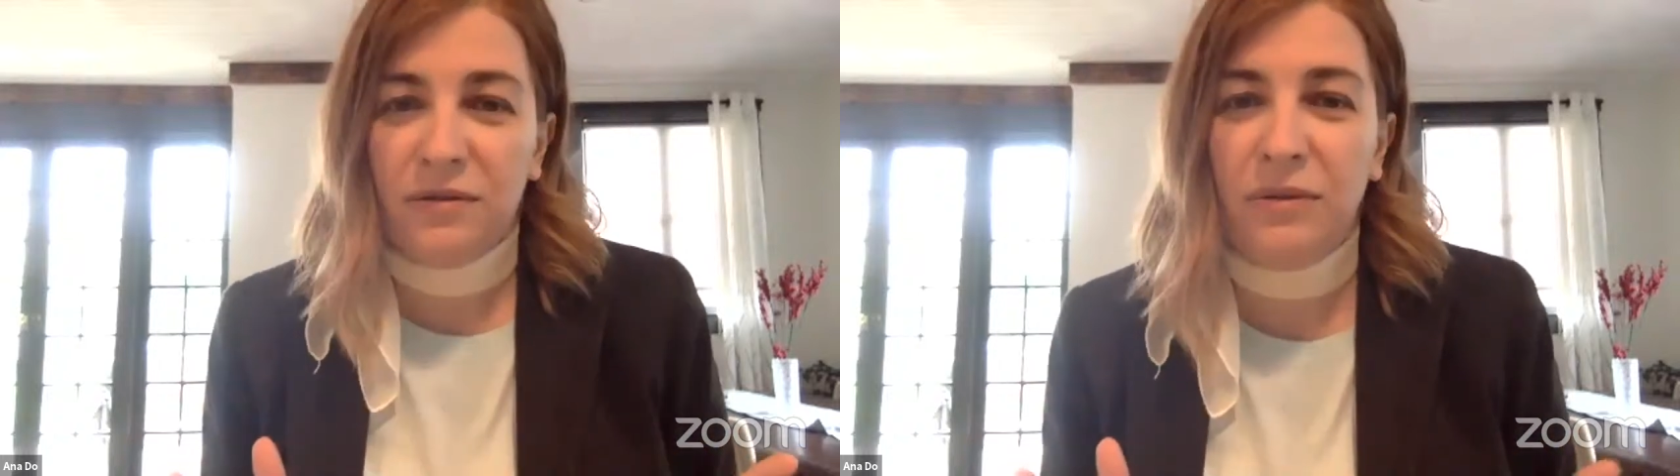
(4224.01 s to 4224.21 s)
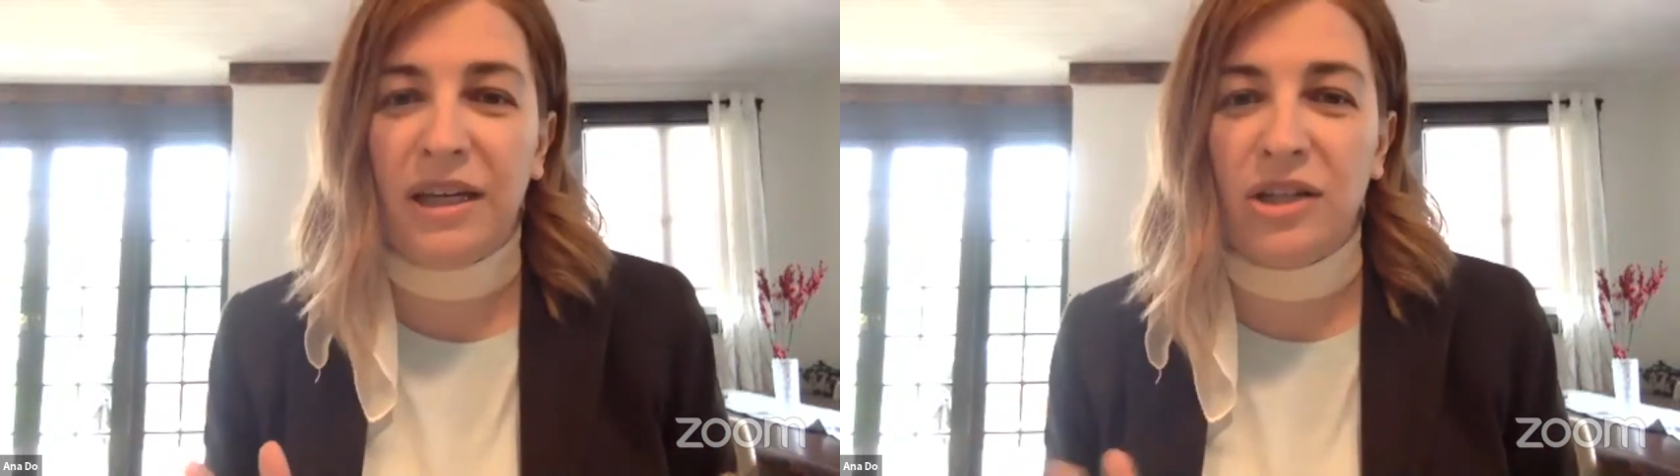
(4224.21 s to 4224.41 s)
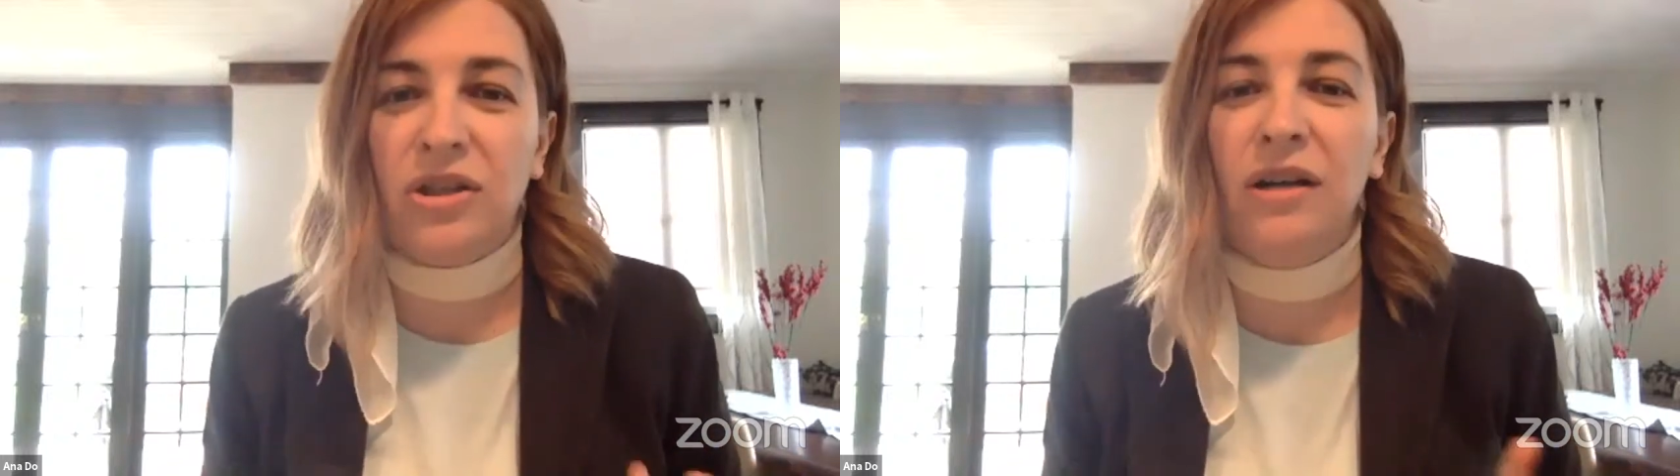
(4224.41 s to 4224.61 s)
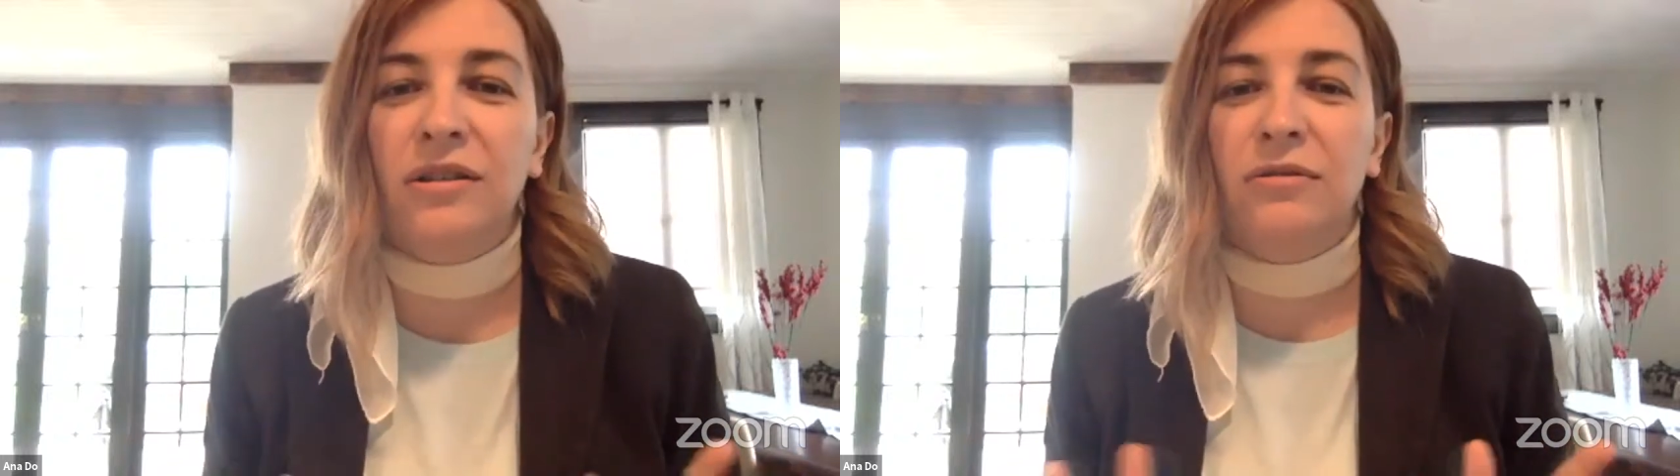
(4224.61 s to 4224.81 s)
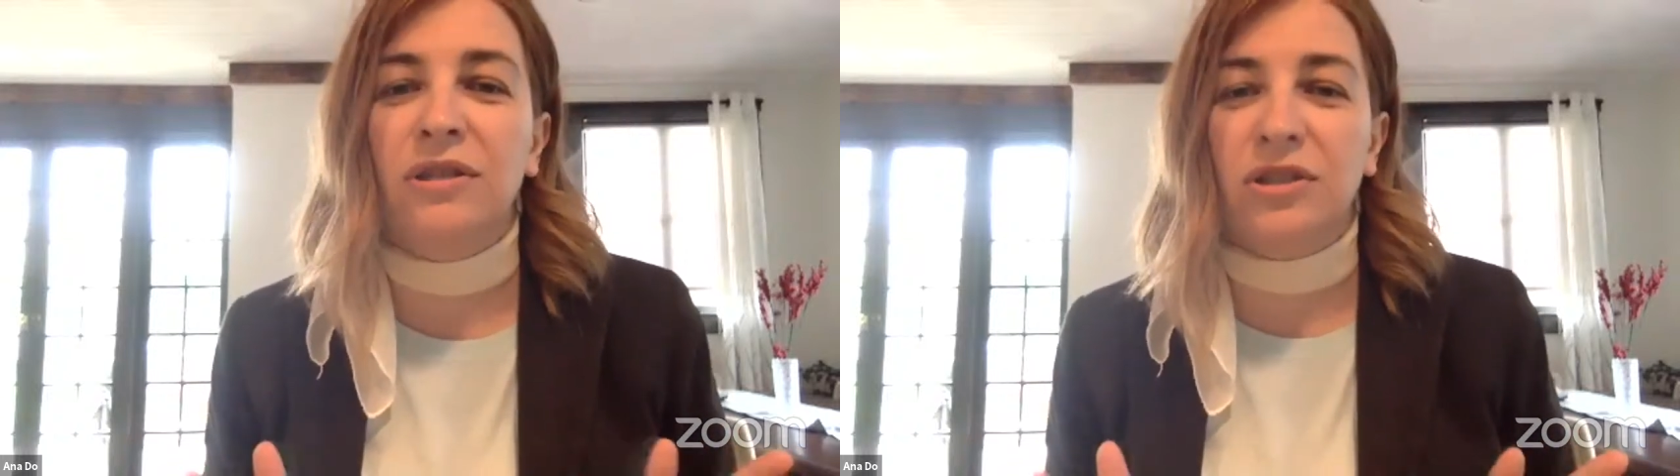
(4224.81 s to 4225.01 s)
We can
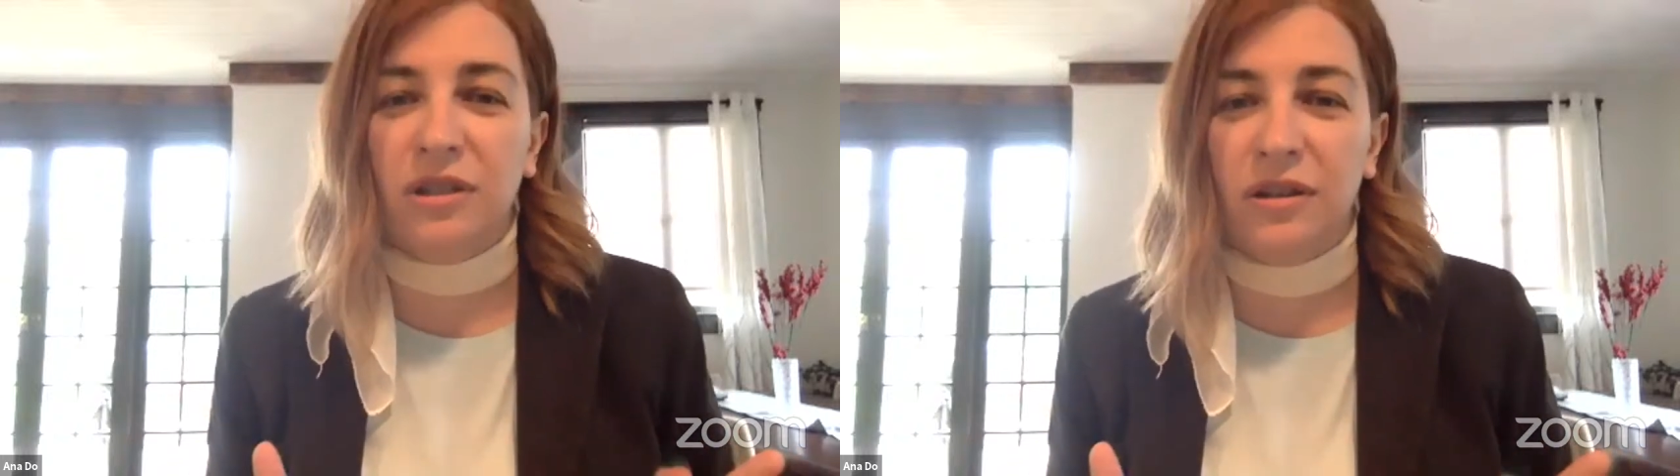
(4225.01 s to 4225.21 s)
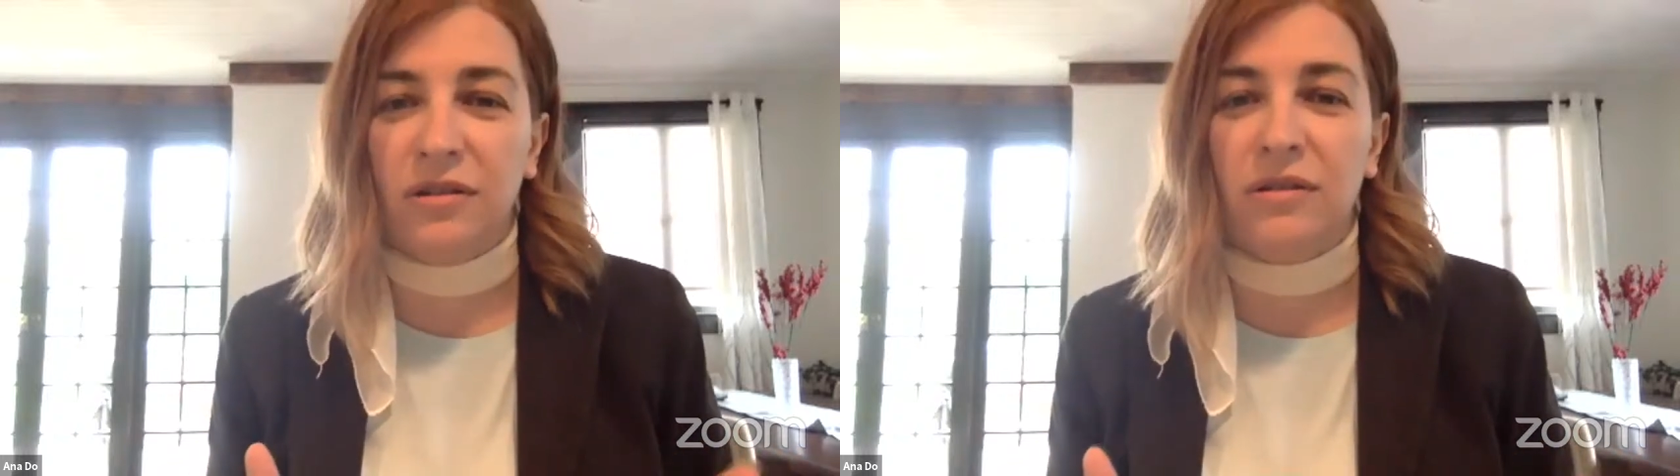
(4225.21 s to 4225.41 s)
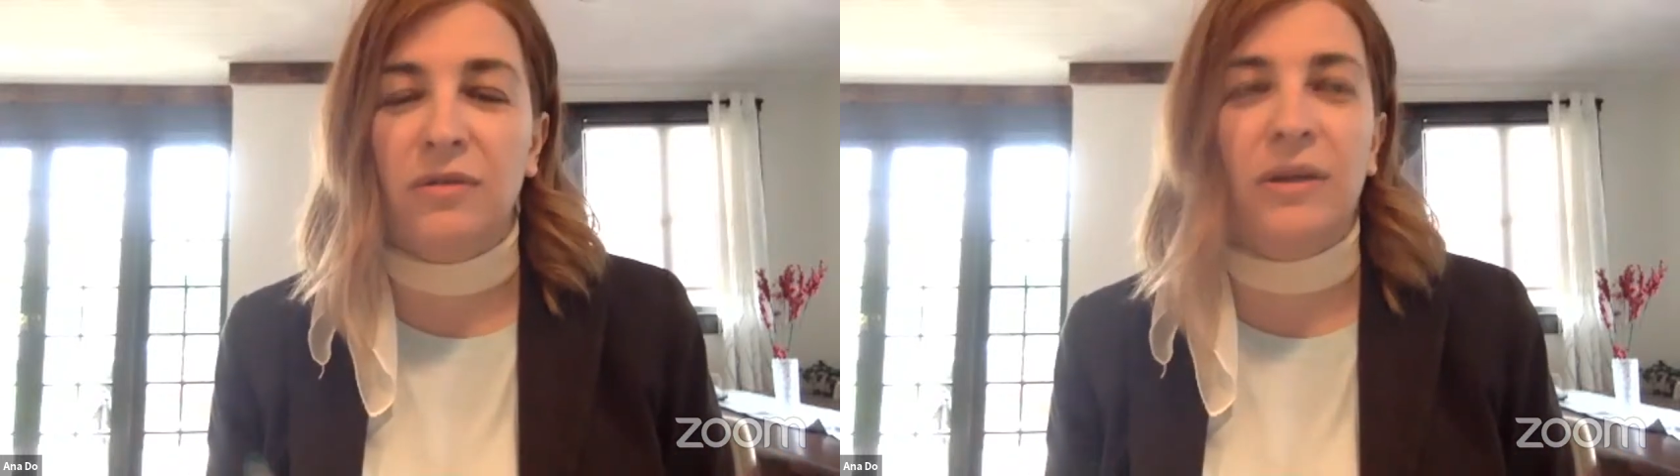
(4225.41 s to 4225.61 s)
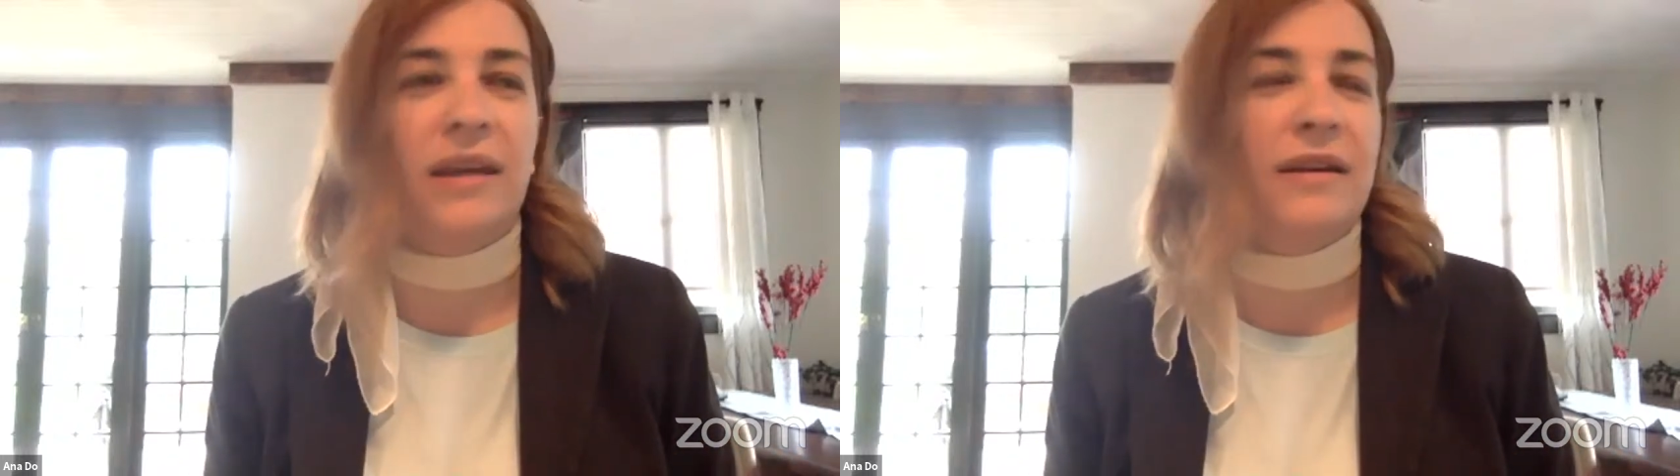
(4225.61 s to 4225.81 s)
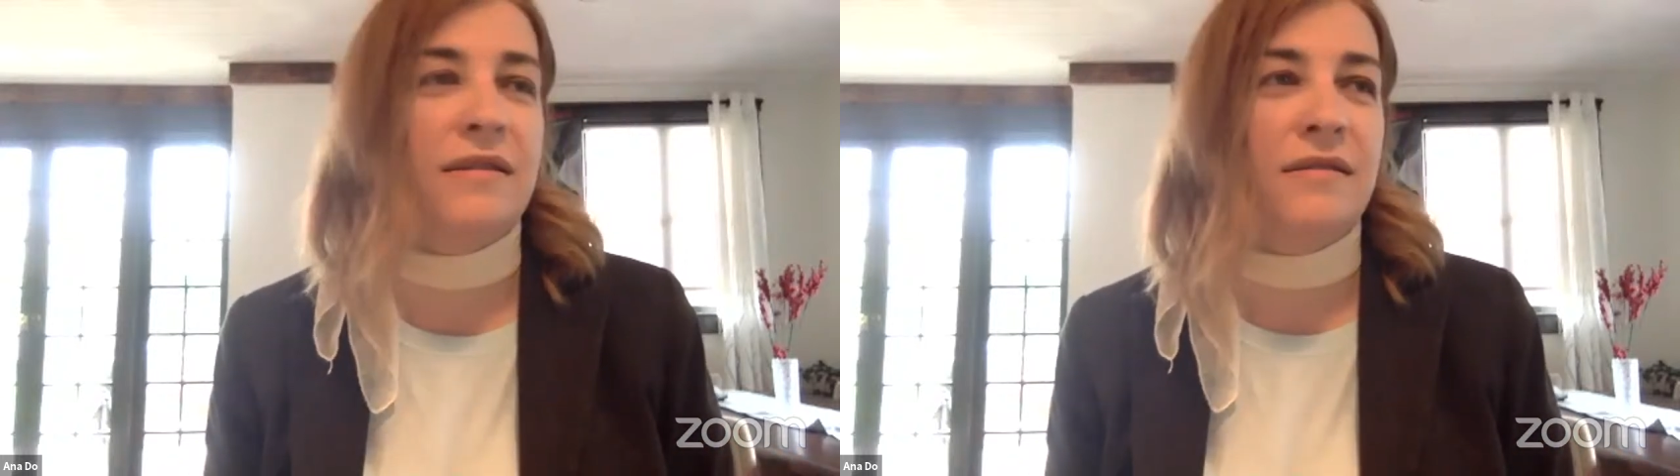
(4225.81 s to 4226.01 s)
talk to each other, we
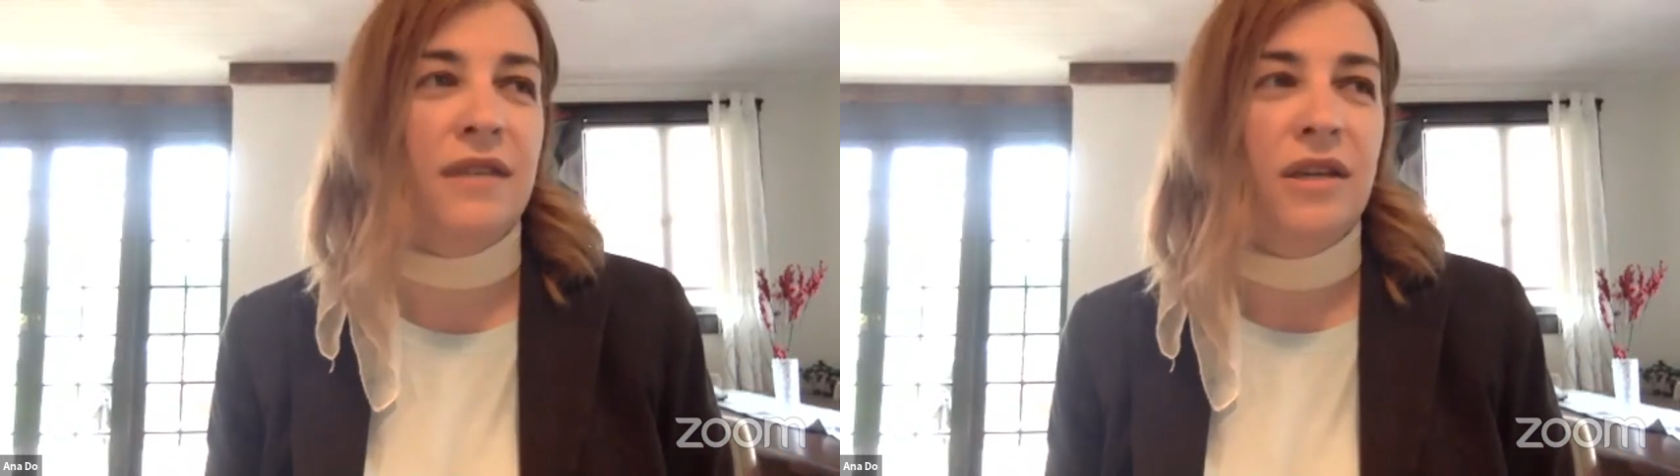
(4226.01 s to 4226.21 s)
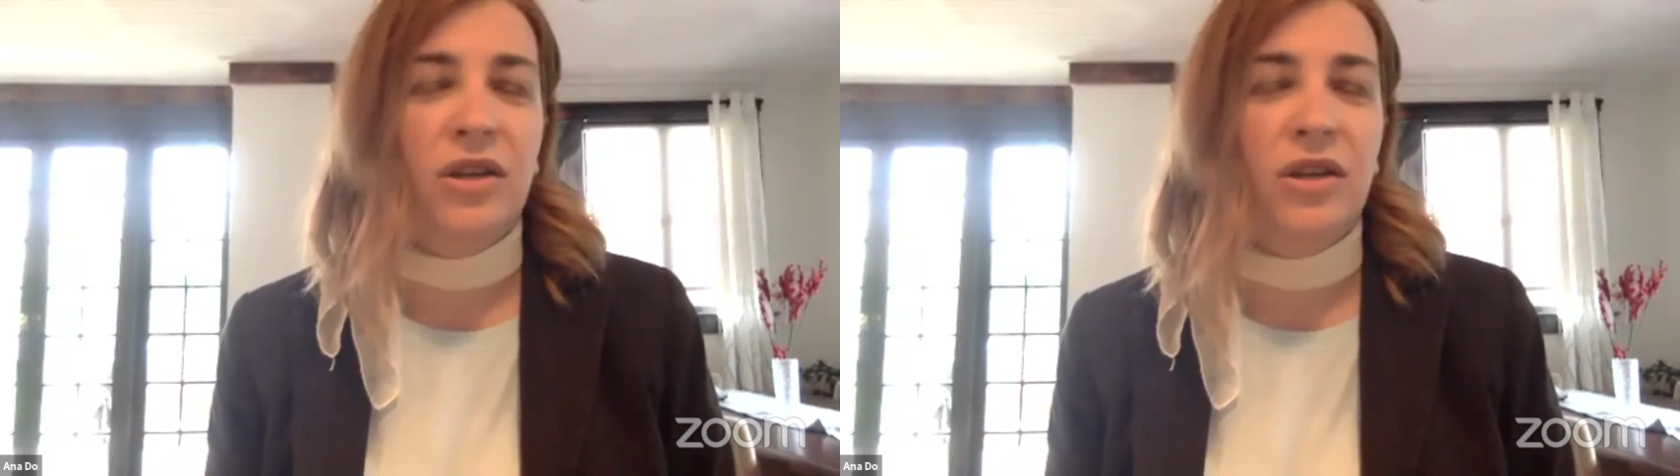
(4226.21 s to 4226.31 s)
can